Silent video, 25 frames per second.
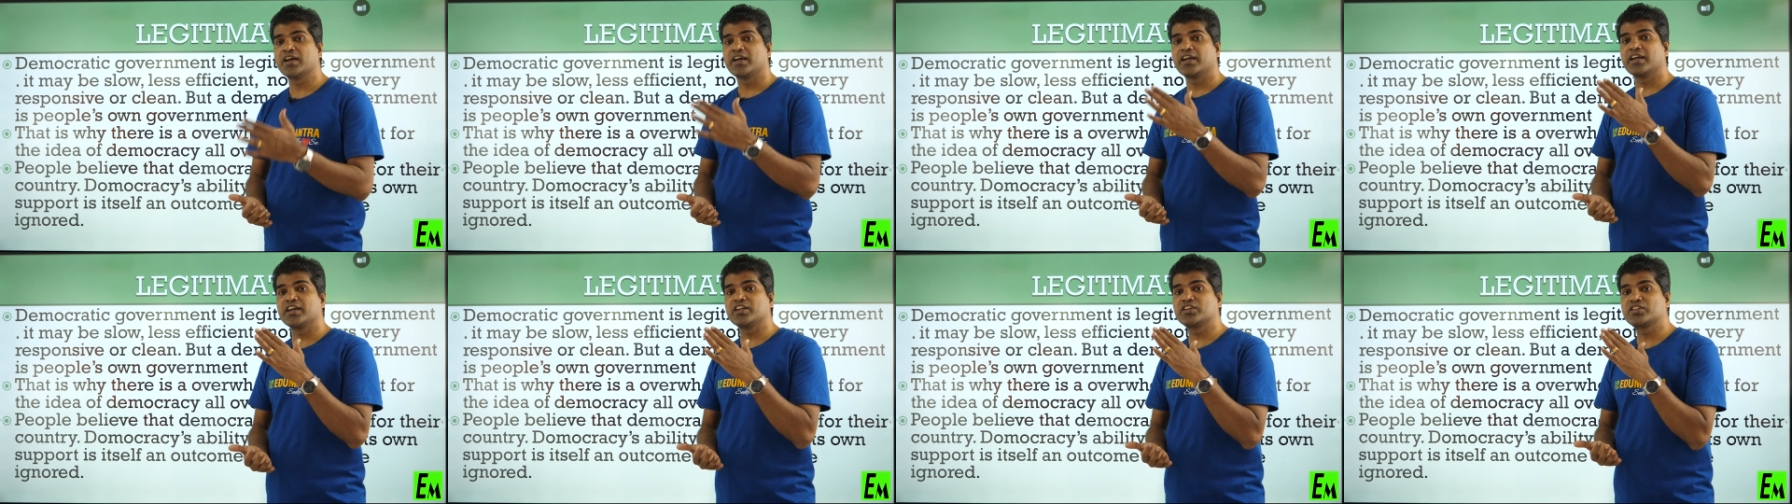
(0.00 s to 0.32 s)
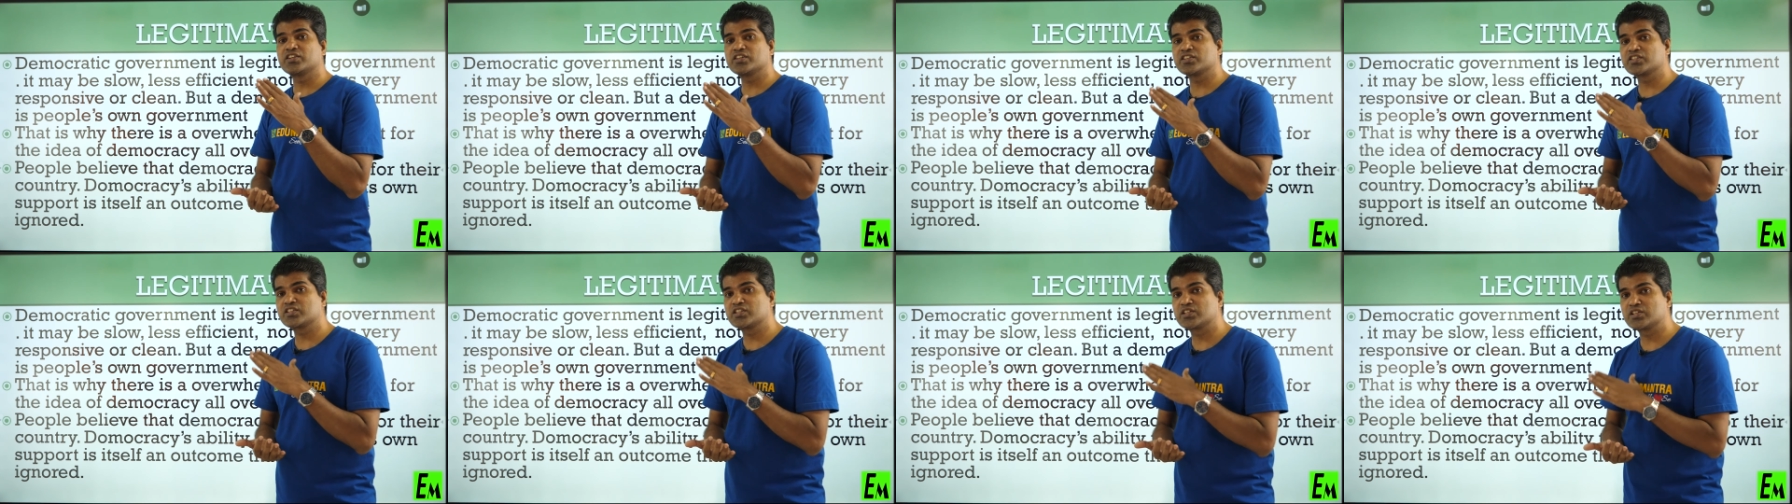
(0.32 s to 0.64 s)
it
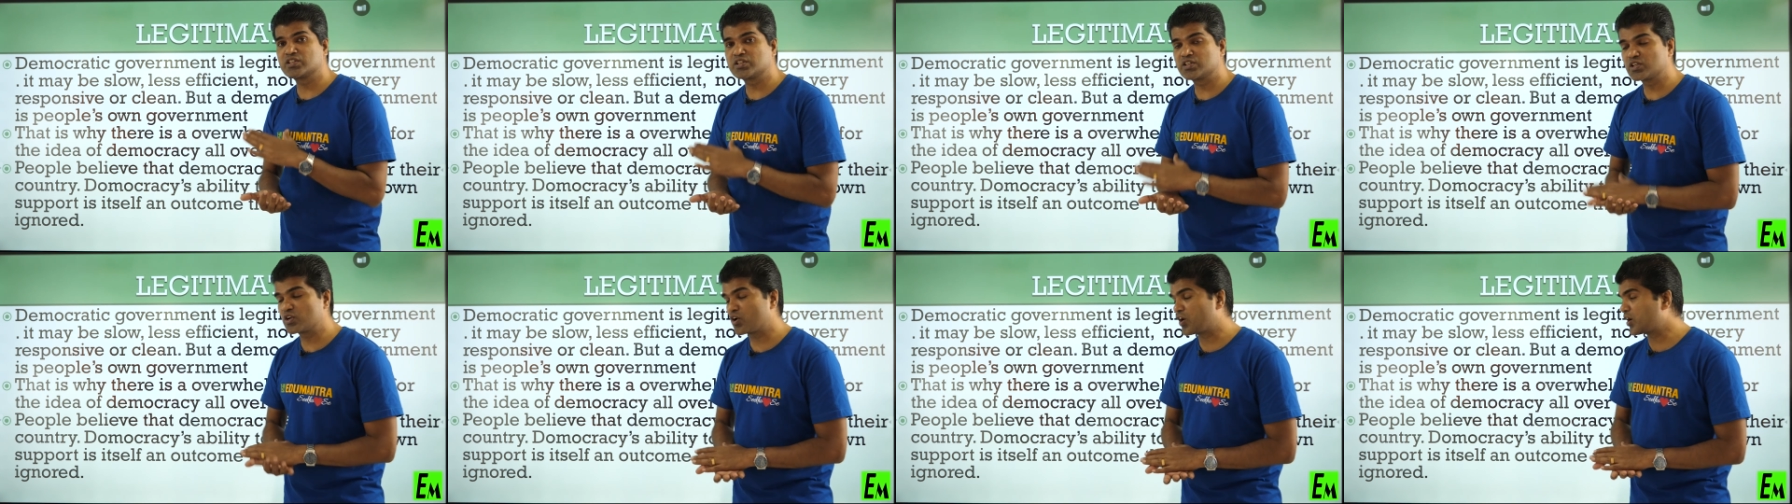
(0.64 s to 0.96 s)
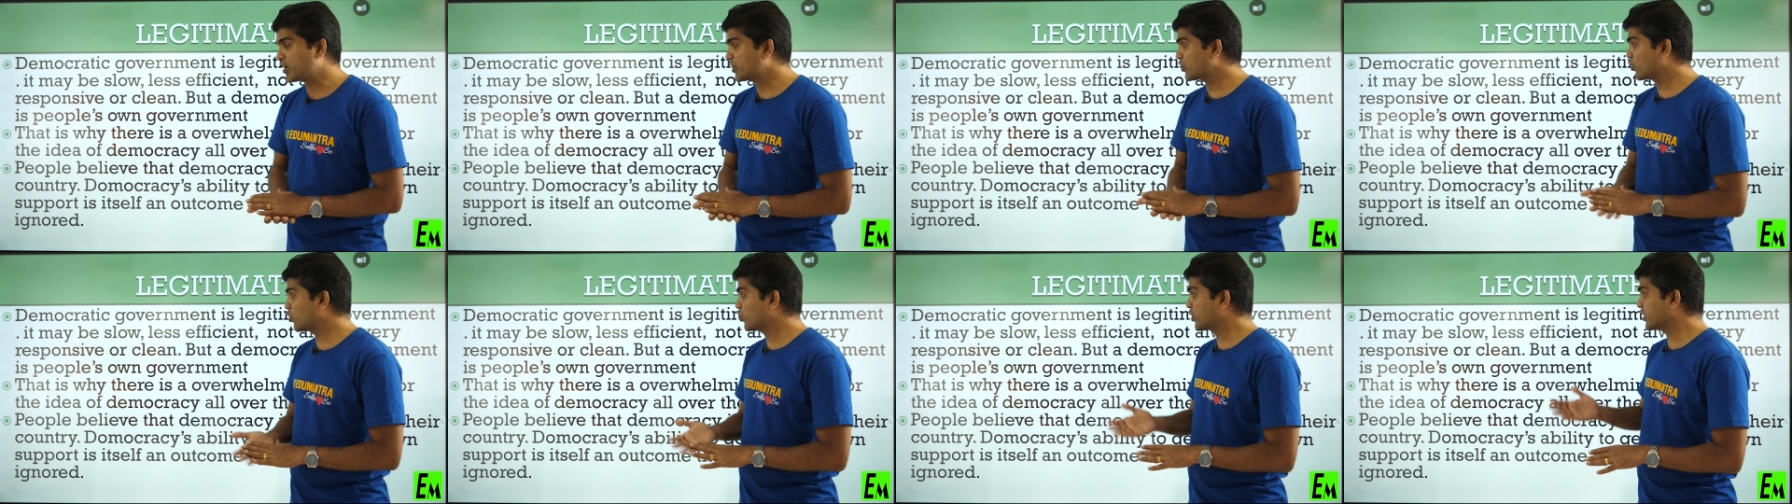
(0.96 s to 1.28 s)
is
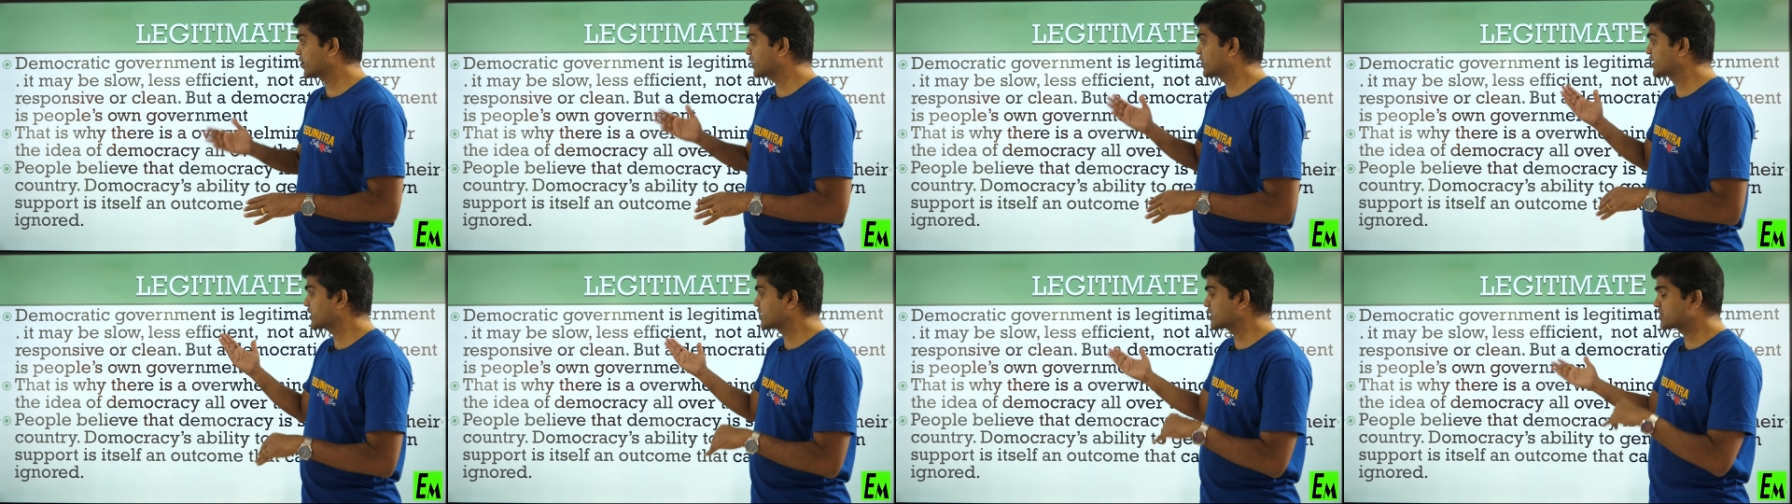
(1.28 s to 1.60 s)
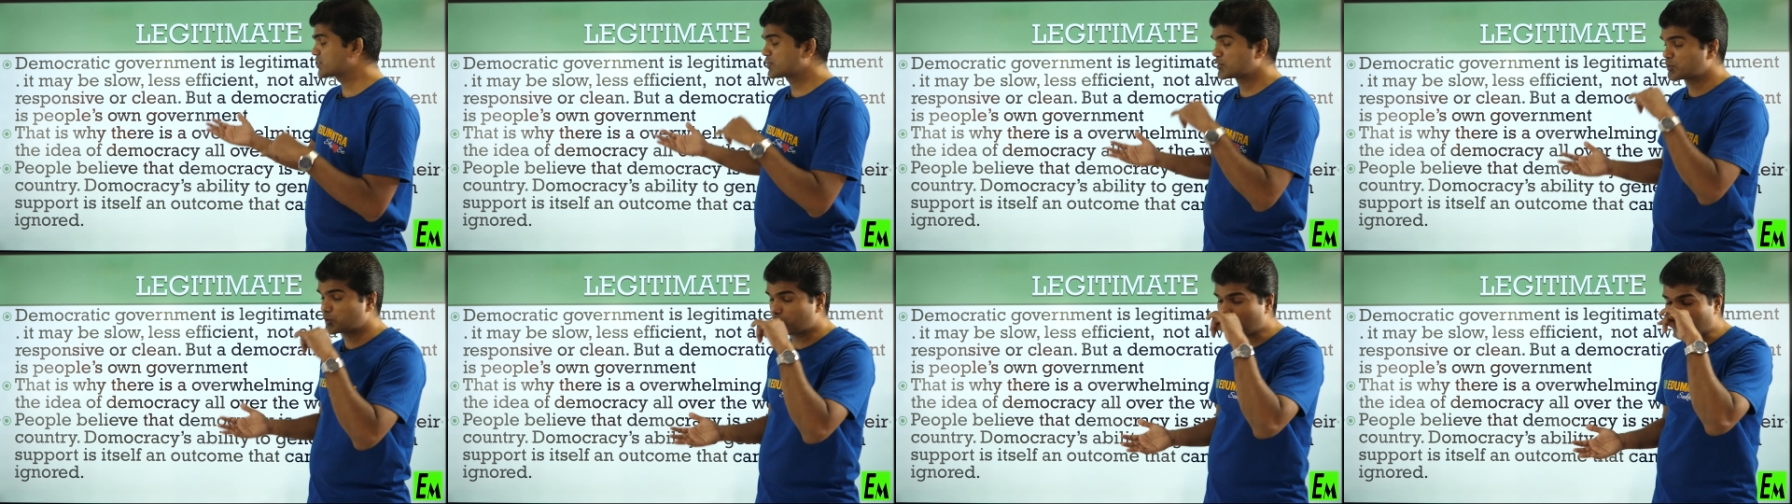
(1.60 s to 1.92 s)

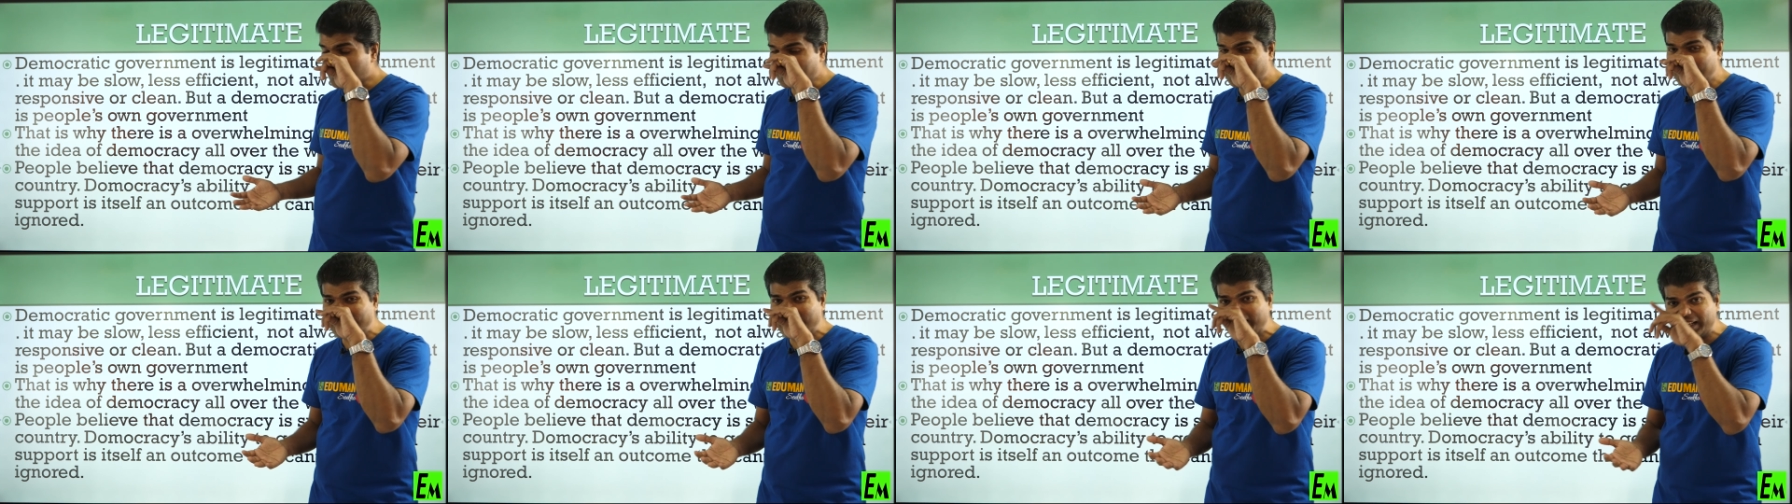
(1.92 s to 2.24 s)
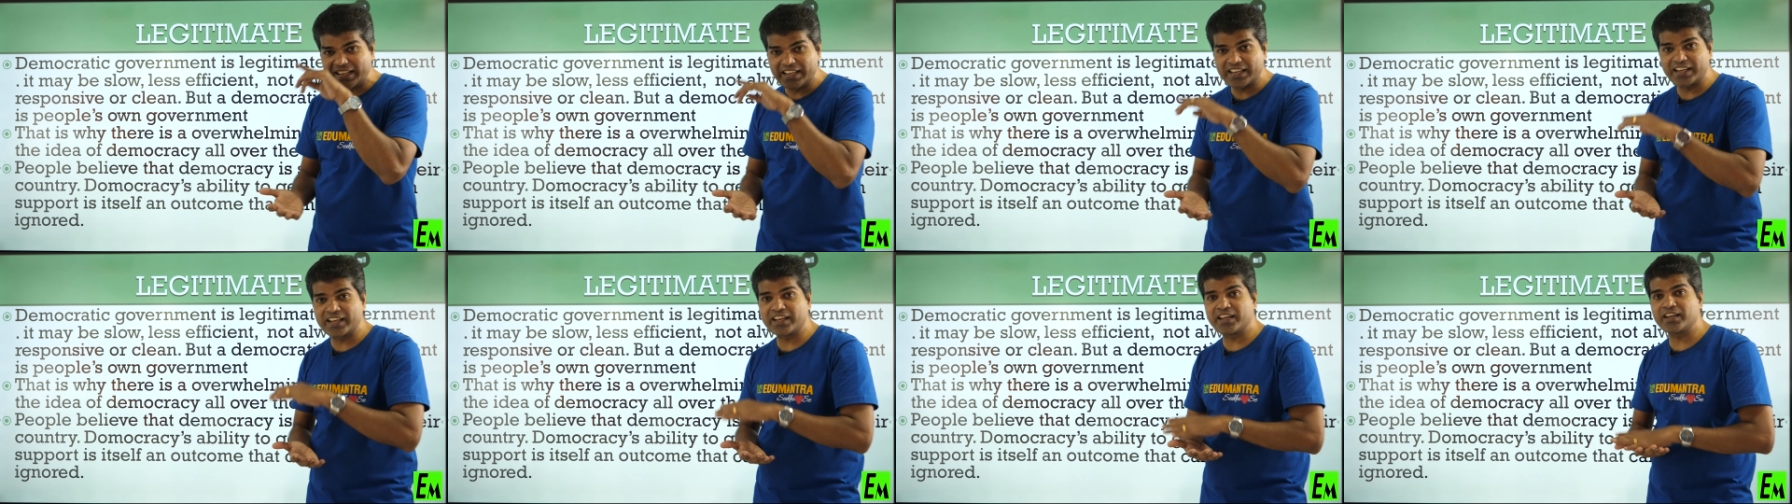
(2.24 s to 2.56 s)
not
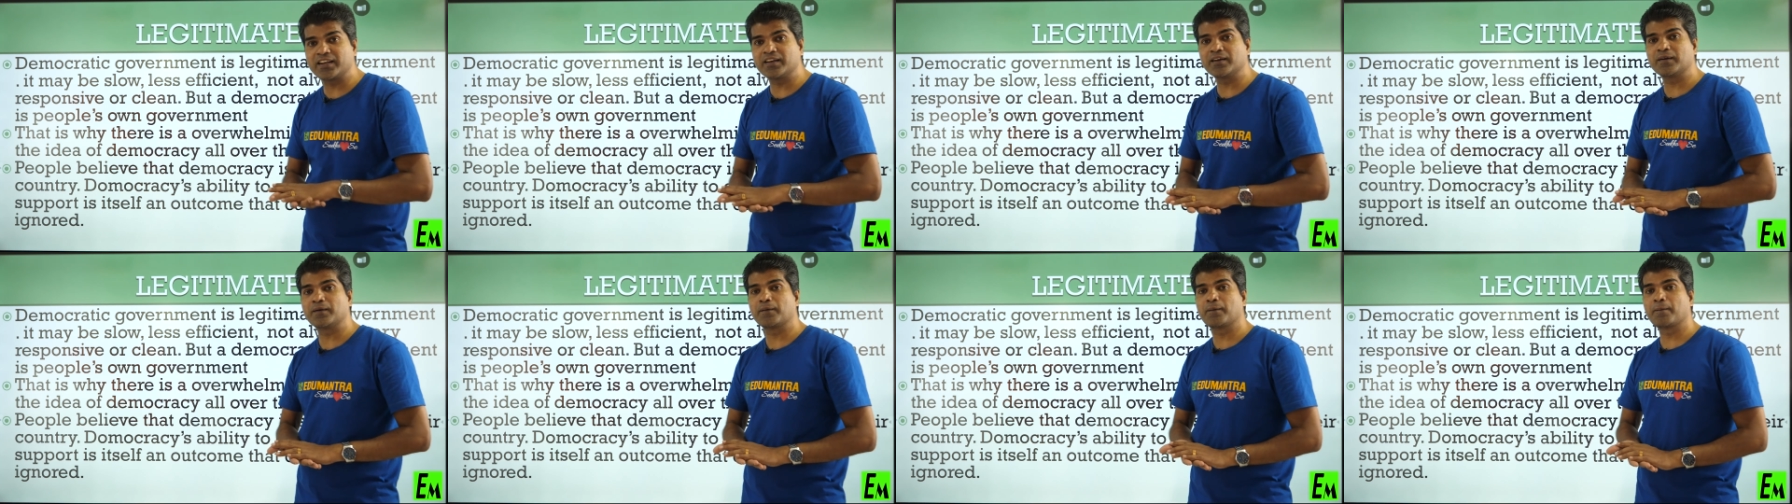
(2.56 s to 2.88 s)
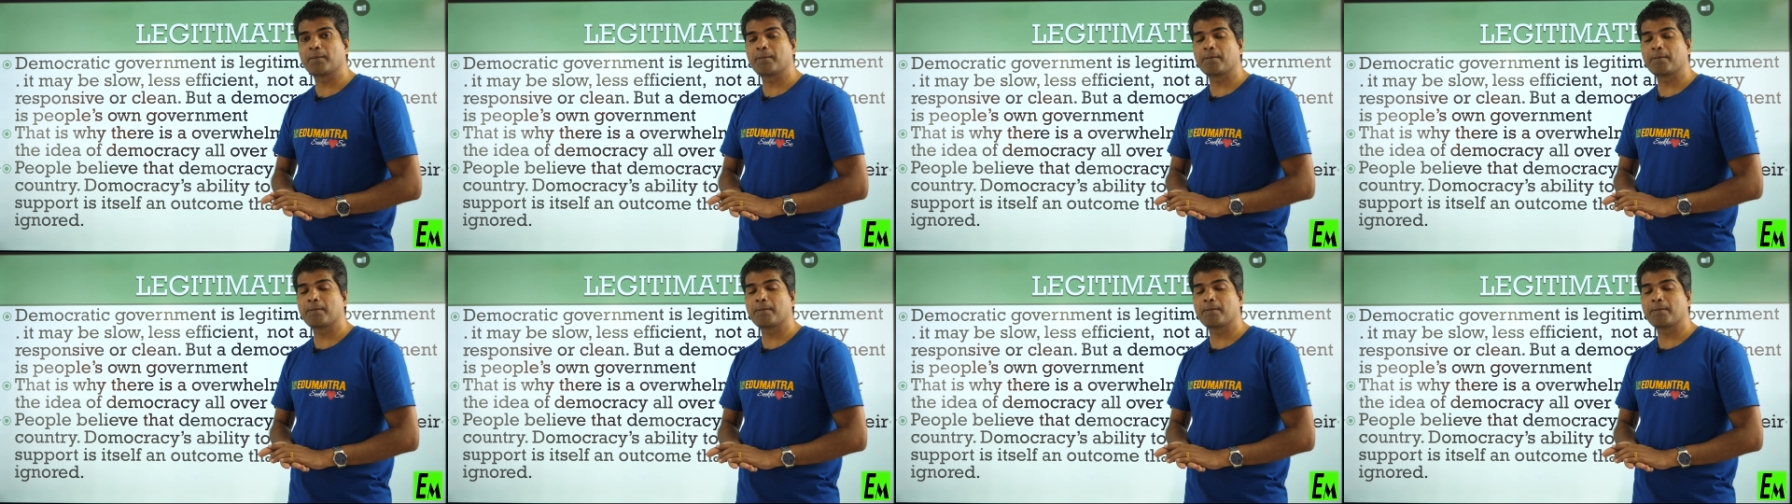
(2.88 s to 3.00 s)
clean.